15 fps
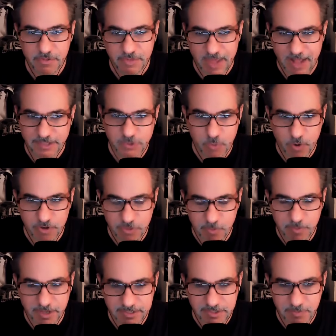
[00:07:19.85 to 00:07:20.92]
that's where the
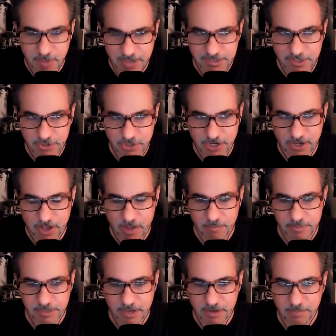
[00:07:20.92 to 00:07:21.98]
mixed messaging
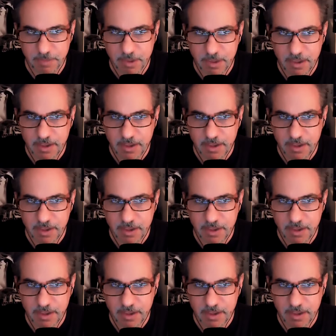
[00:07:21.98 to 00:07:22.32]
comes in.